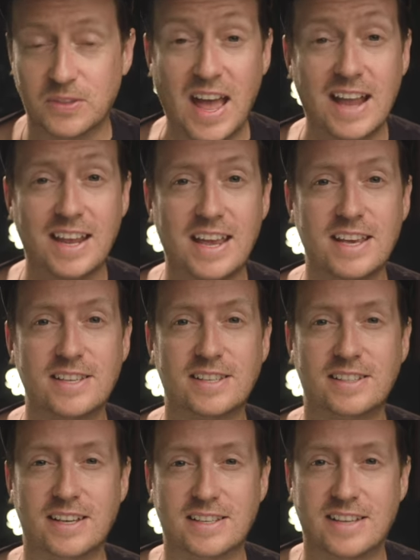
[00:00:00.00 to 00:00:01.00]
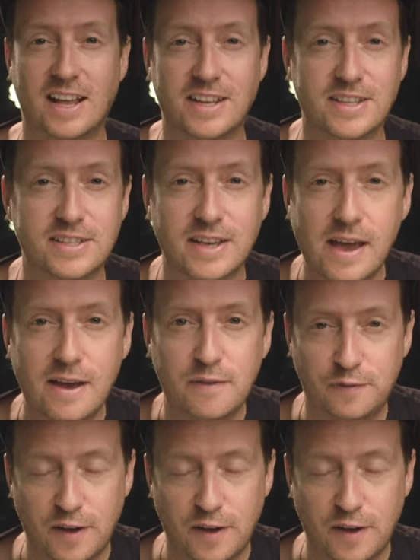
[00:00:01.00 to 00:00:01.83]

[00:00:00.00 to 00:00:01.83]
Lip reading: So that is the SELENS